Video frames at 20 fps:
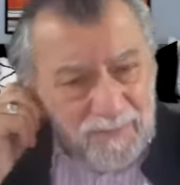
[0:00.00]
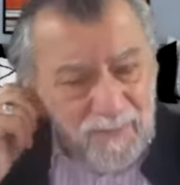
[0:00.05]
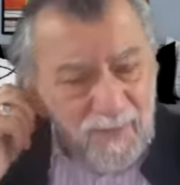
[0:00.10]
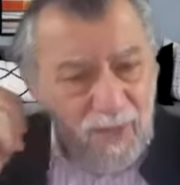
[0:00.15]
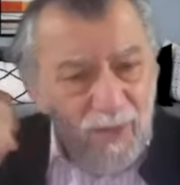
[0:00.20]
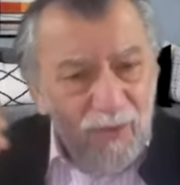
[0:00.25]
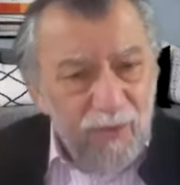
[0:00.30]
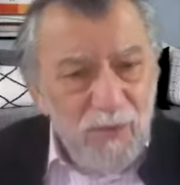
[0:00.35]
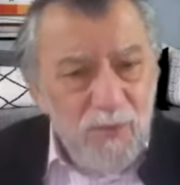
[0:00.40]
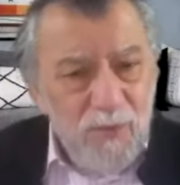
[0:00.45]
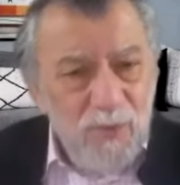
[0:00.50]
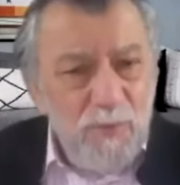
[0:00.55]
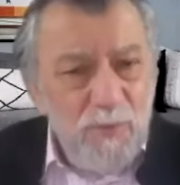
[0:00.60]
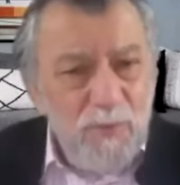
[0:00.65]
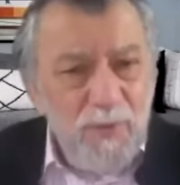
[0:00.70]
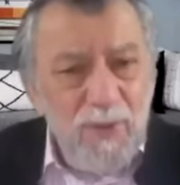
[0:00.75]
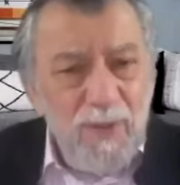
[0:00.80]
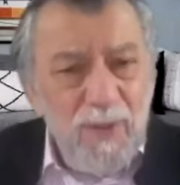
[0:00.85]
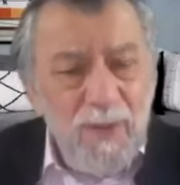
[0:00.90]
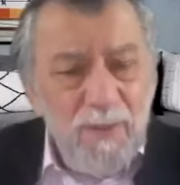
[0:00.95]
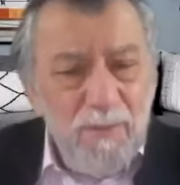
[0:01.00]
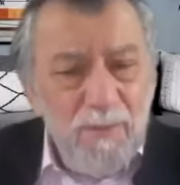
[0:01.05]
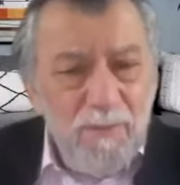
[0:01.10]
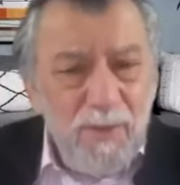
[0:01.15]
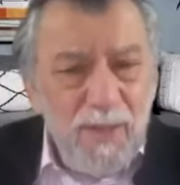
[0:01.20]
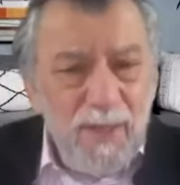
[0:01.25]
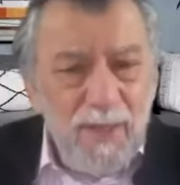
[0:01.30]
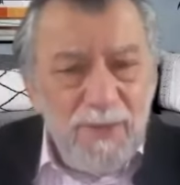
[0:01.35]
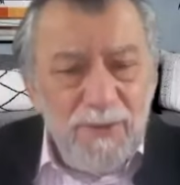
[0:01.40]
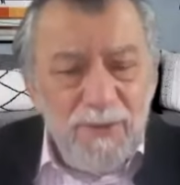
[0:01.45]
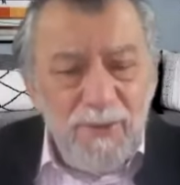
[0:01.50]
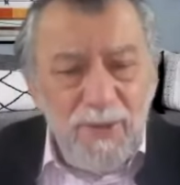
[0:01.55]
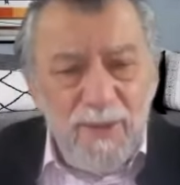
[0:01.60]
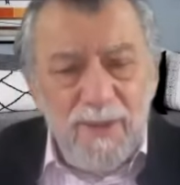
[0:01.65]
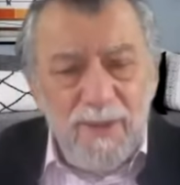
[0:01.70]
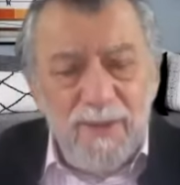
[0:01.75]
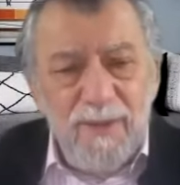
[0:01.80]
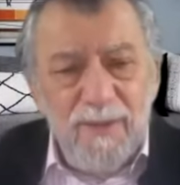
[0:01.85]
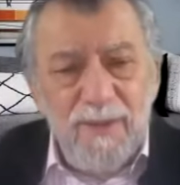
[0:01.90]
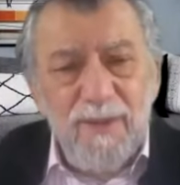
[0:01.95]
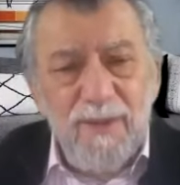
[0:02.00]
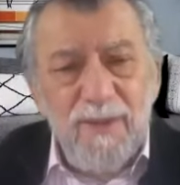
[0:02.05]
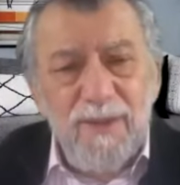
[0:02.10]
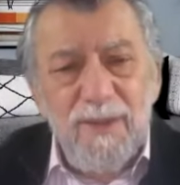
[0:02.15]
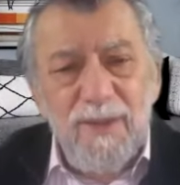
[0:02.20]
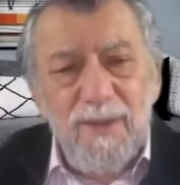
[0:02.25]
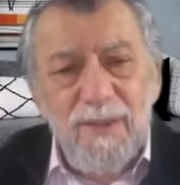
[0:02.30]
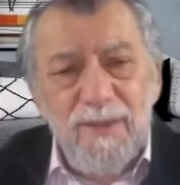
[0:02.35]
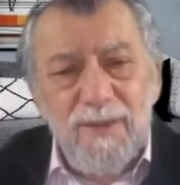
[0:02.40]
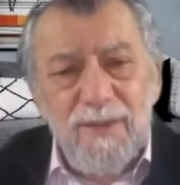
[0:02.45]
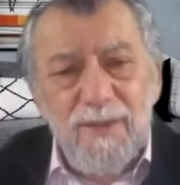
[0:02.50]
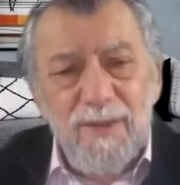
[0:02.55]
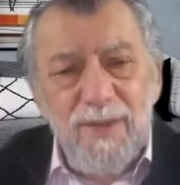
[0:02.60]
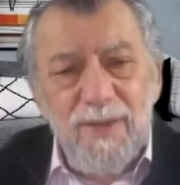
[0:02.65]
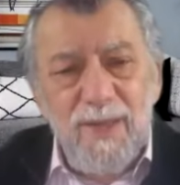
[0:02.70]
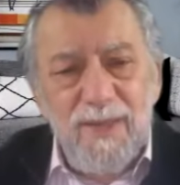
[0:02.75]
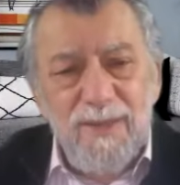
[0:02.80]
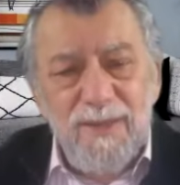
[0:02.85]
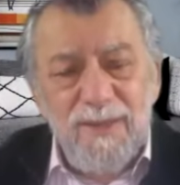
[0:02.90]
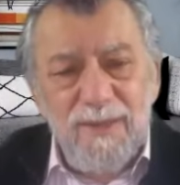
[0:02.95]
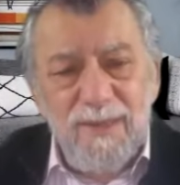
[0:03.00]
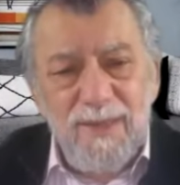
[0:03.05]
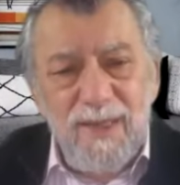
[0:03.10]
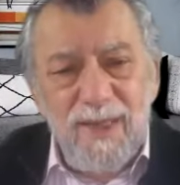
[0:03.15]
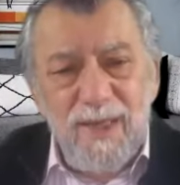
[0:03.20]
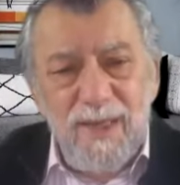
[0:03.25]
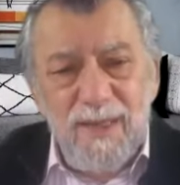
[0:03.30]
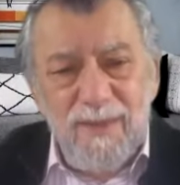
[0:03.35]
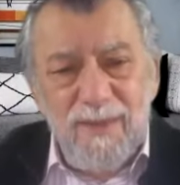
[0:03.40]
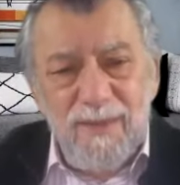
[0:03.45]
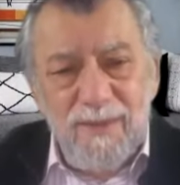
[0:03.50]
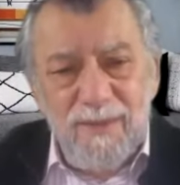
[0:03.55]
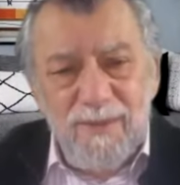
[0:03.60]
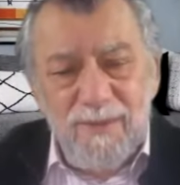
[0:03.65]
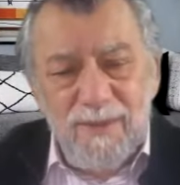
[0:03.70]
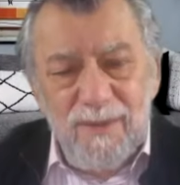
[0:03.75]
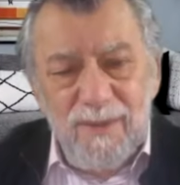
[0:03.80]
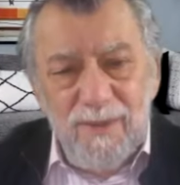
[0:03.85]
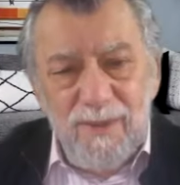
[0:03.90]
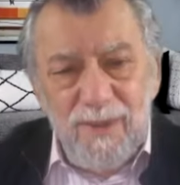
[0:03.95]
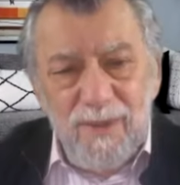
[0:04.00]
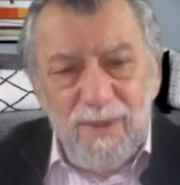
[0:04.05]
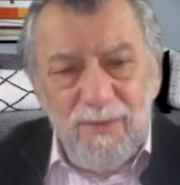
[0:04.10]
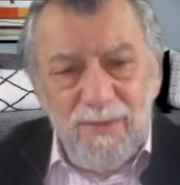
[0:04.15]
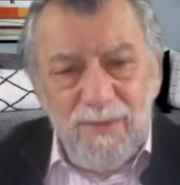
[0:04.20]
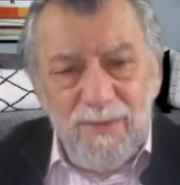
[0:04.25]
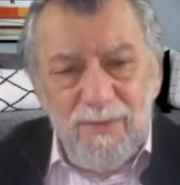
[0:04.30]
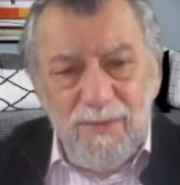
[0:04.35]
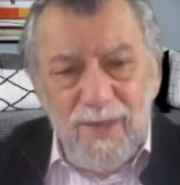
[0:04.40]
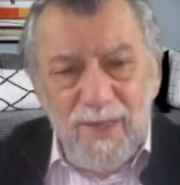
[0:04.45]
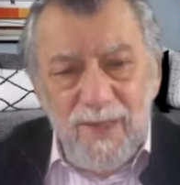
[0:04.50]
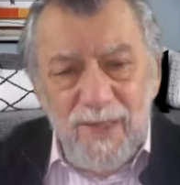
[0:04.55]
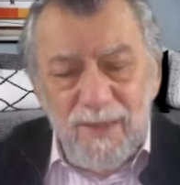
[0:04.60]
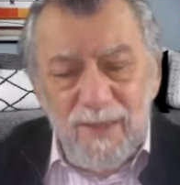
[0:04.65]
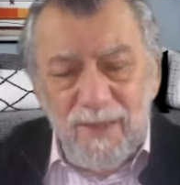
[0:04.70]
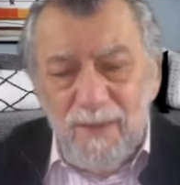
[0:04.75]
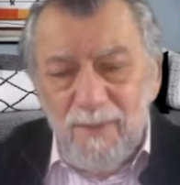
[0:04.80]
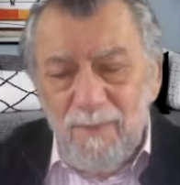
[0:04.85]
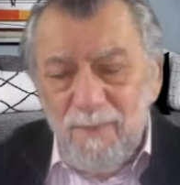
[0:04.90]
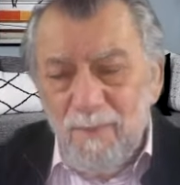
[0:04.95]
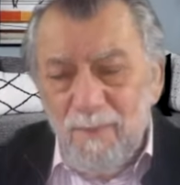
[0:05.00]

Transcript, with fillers: a group migrated to that side of the valley.